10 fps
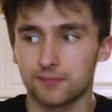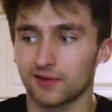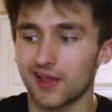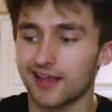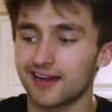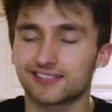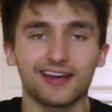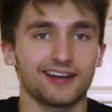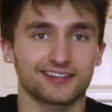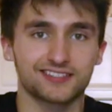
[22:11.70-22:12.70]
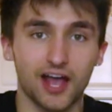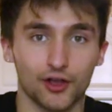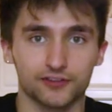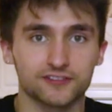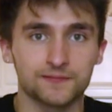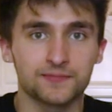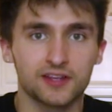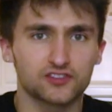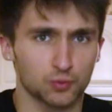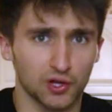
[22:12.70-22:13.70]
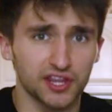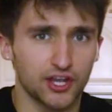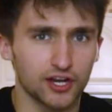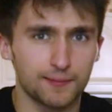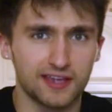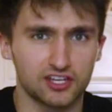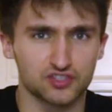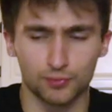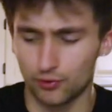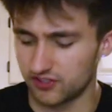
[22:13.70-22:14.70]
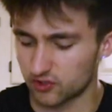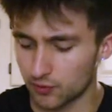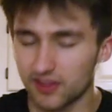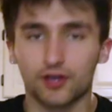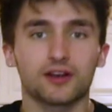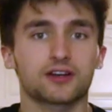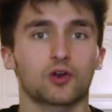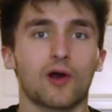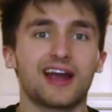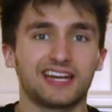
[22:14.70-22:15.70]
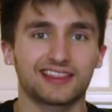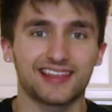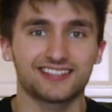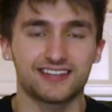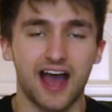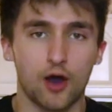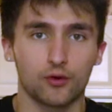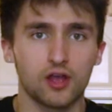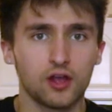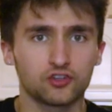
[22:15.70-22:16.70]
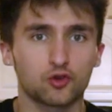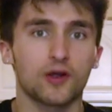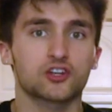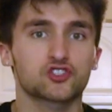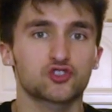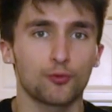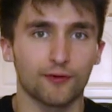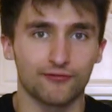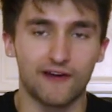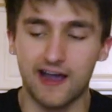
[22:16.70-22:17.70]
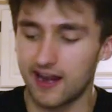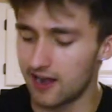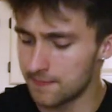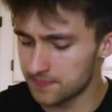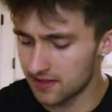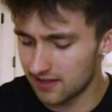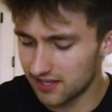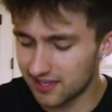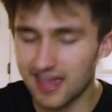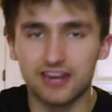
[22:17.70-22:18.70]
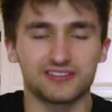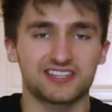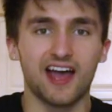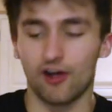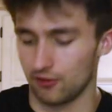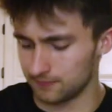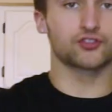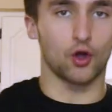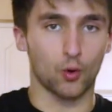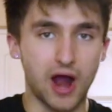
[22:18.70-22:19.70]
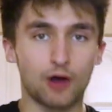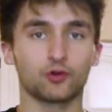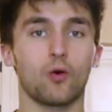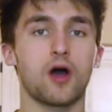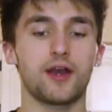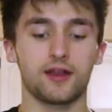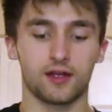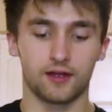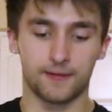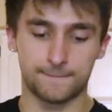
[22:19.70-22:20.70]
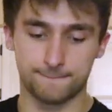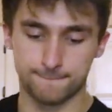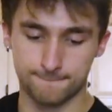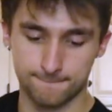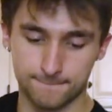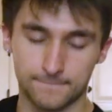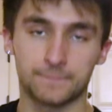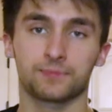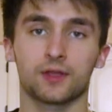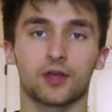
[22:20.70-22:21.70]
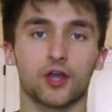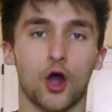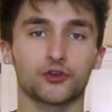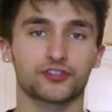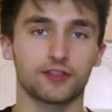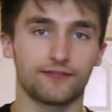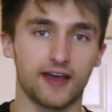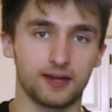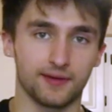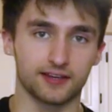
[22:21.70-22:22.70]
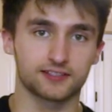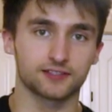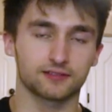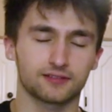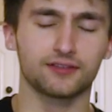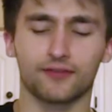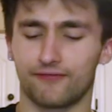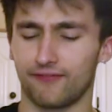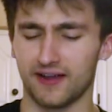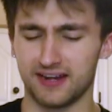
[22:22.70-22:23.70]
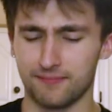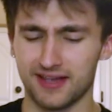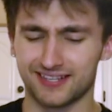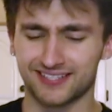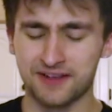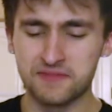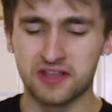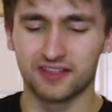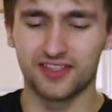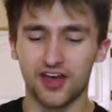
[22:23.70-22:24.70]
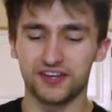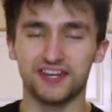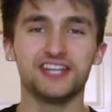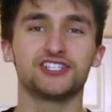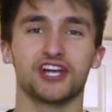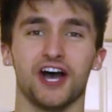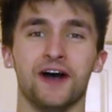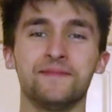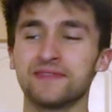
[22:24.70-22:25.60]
But like I said, it excels. It's really good at making smoothies. It's really good at grinding things down to where it's super fine. Can't even tell. So round one goes to the Vitamix. Not the Vitamix, the Ninja.